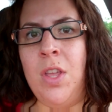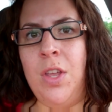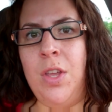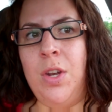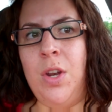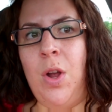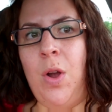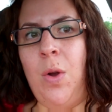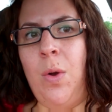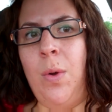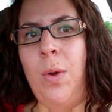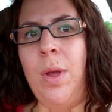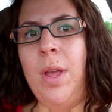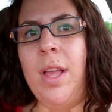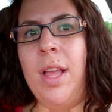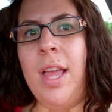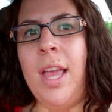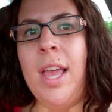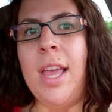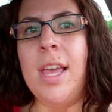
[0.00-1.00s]
you know,
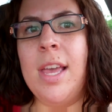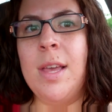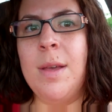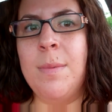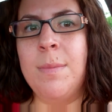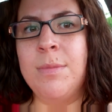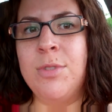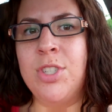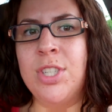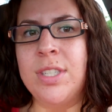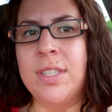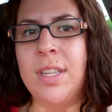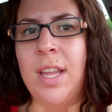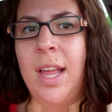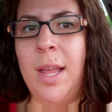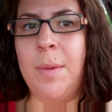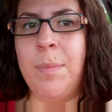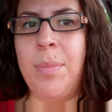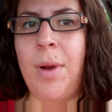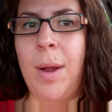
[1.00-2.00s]
him, just
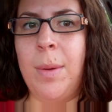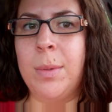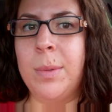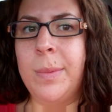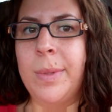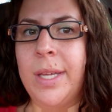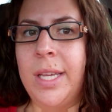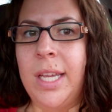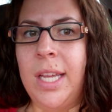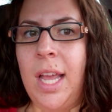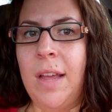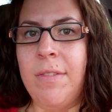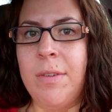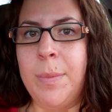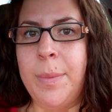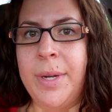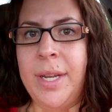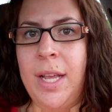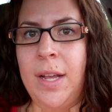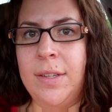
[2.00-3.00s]
like probably
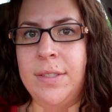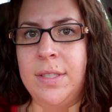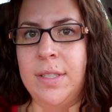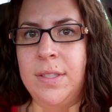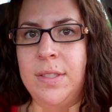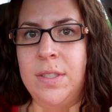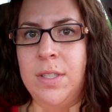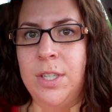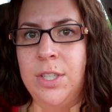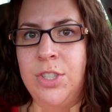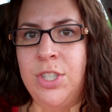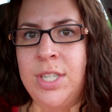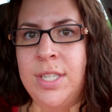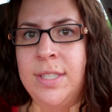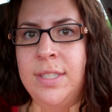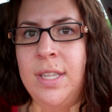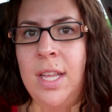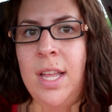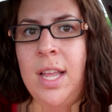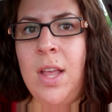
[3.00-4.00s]
everybody else's
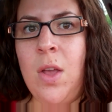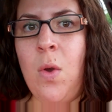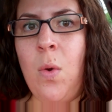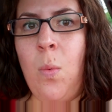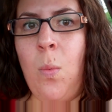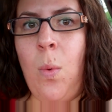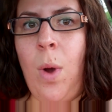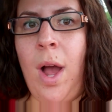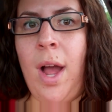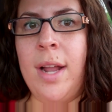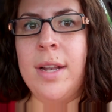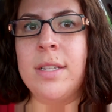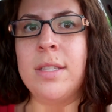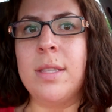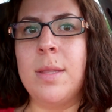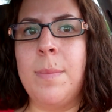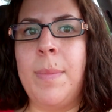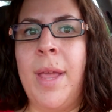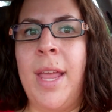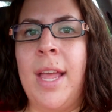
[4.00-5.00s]
surgeons,
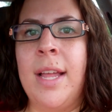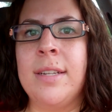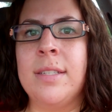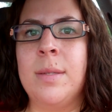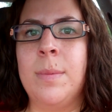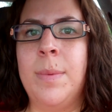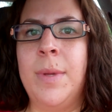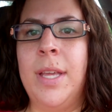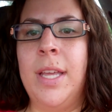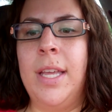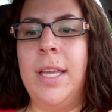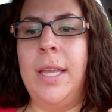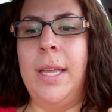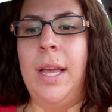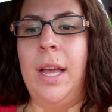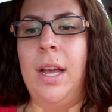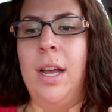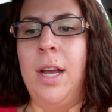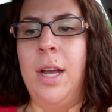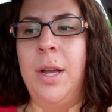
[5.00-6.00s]
want the band to
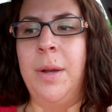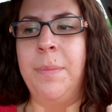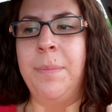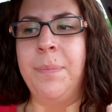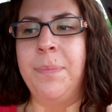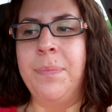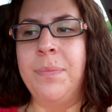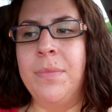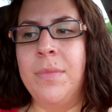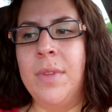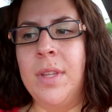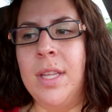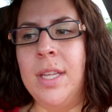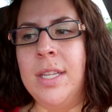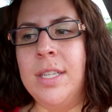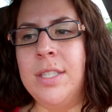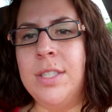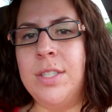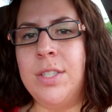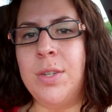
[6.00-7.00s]
be to
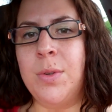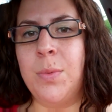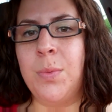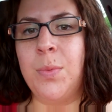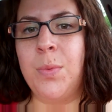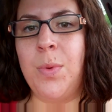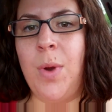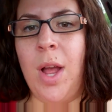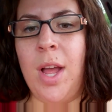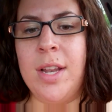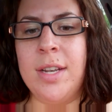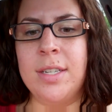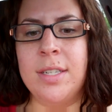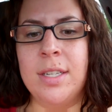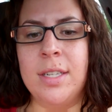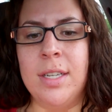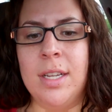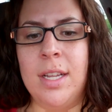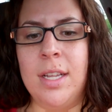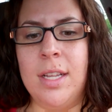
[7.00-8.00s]

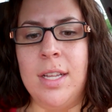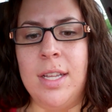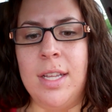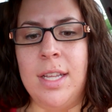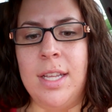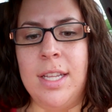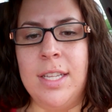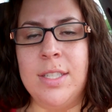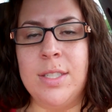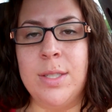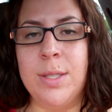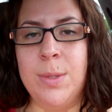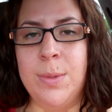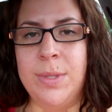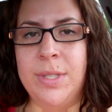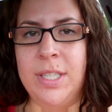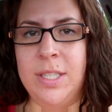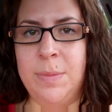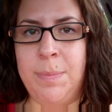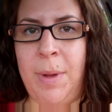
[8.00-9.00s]
run as
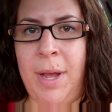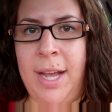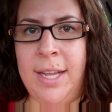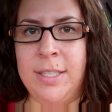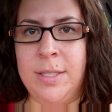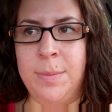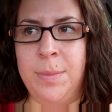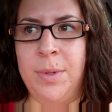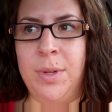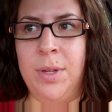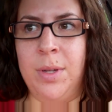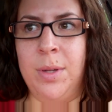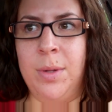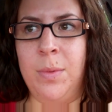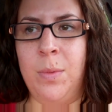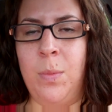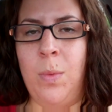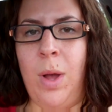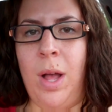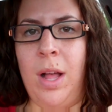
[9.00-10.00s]
loose as
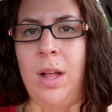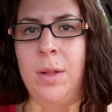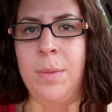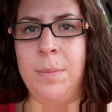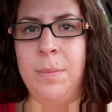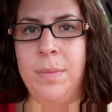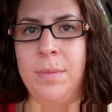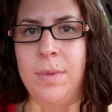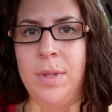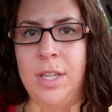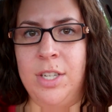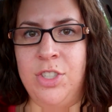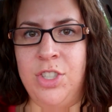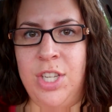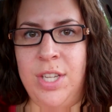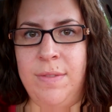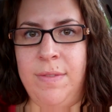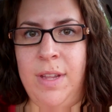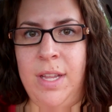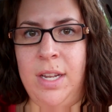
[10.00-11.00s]
possible while
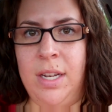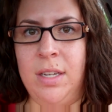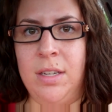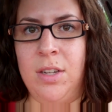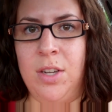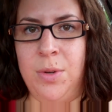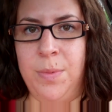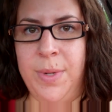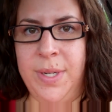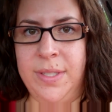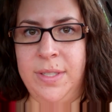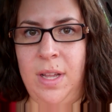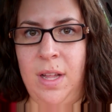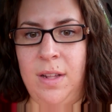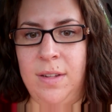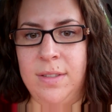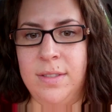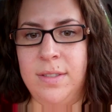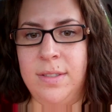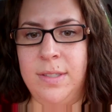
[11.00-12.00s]
achieving good
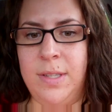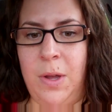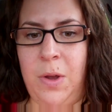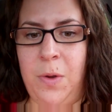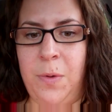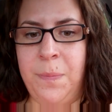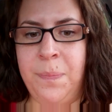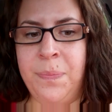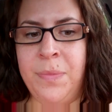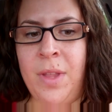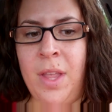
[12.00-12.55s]
results. So